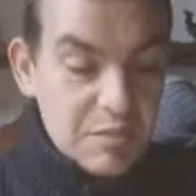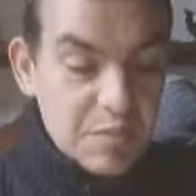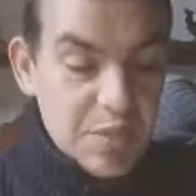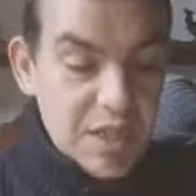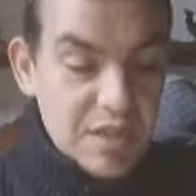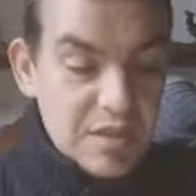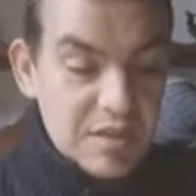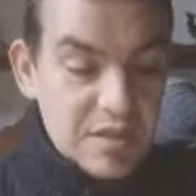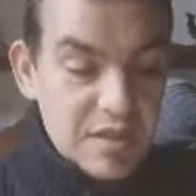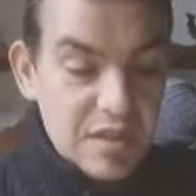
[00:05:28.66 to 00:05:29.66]
but
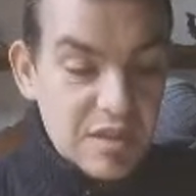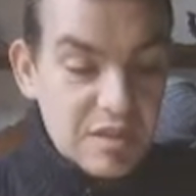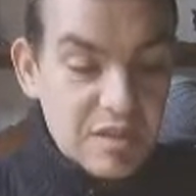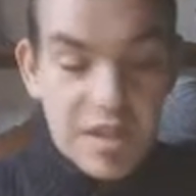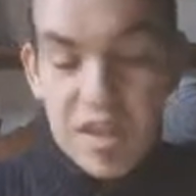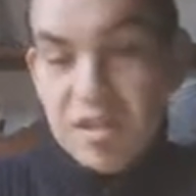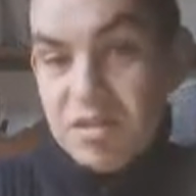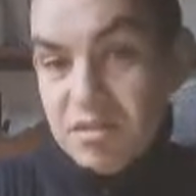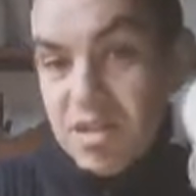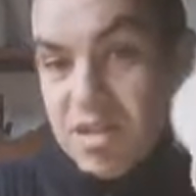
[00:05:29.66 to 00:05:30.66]
again,
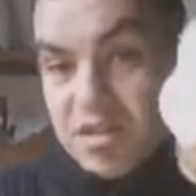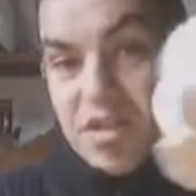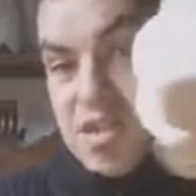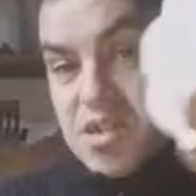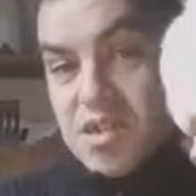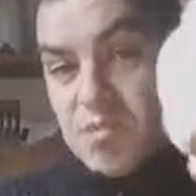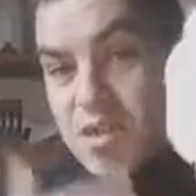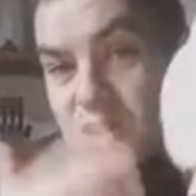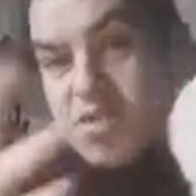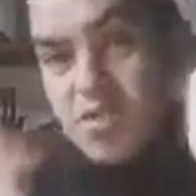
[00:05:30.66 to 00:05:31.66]
this is a
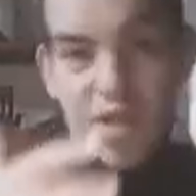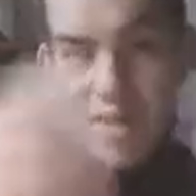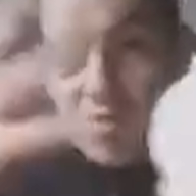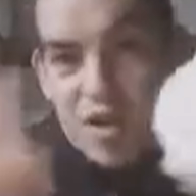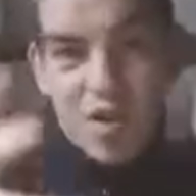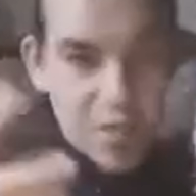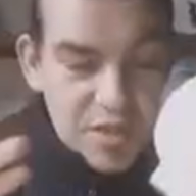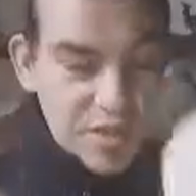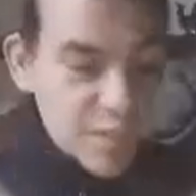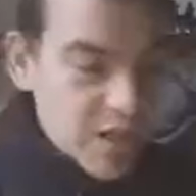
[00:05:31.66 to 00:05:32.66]
piece to
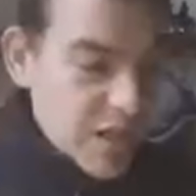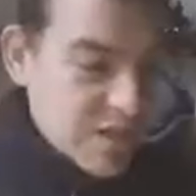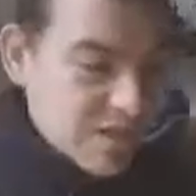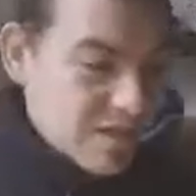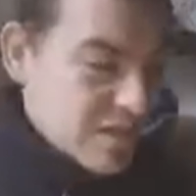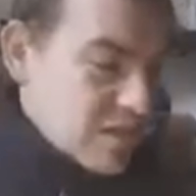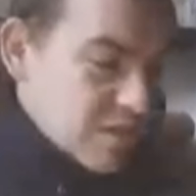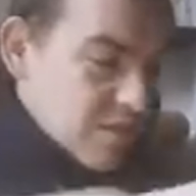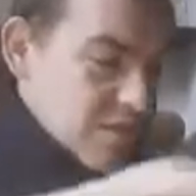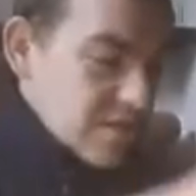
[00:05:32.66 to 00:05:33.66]
experiment the pastes
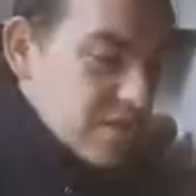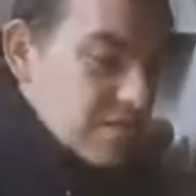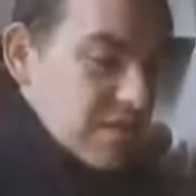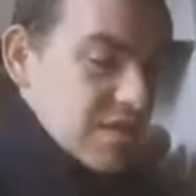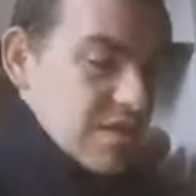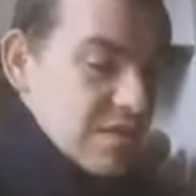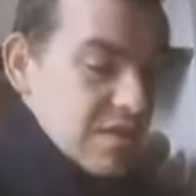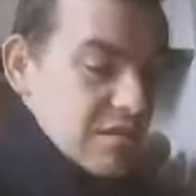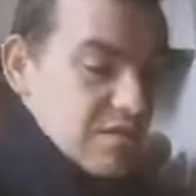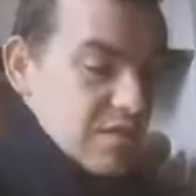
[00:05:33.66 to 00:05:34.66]
anyway, so it's
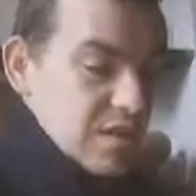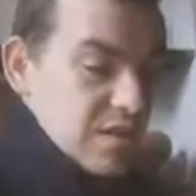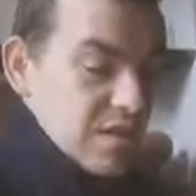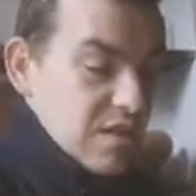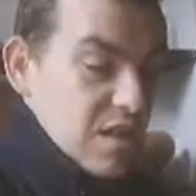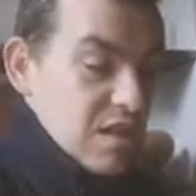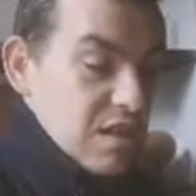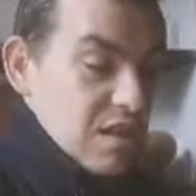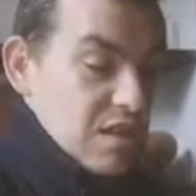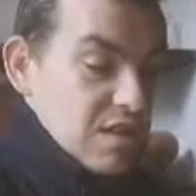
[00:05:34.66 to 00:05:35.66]
not really
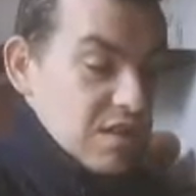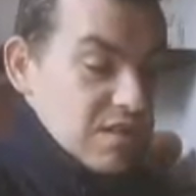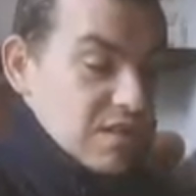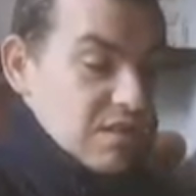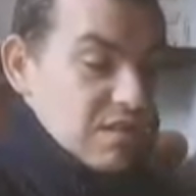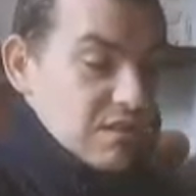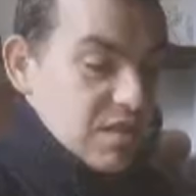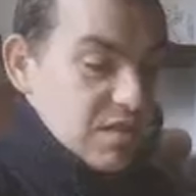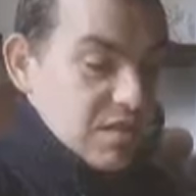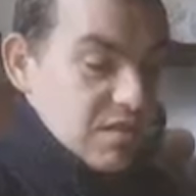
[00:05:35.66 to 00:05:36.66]

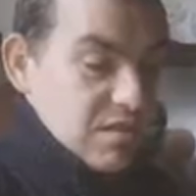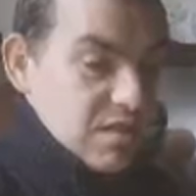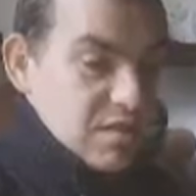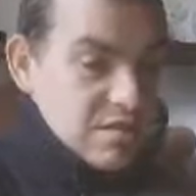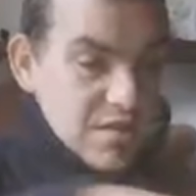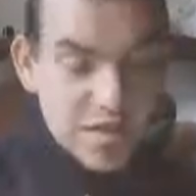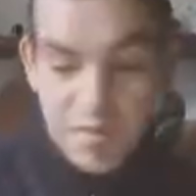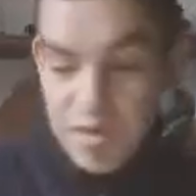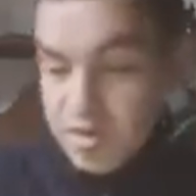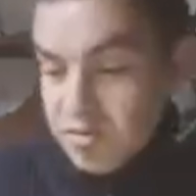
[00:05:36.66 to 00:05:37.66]
serious or
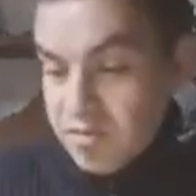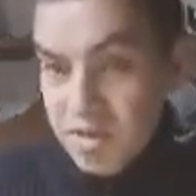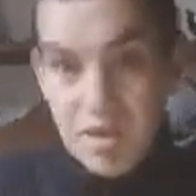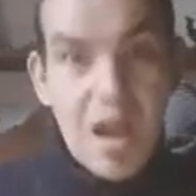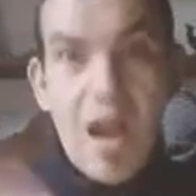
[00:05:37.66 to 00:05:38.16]
something really.